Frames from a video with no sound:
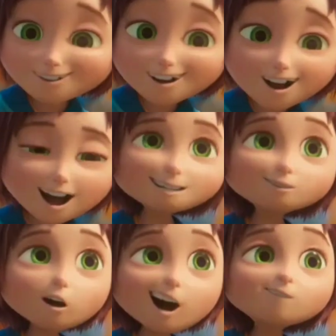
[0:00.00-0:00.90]

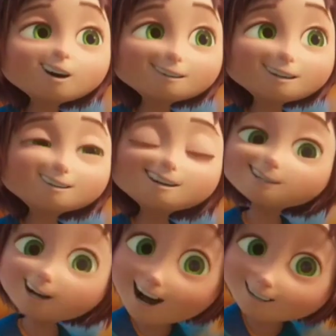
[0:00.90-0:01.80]
Anyone have any
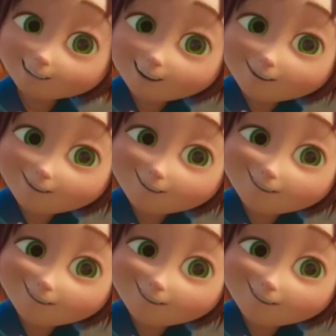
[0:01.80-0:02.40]
suggestions? Yes,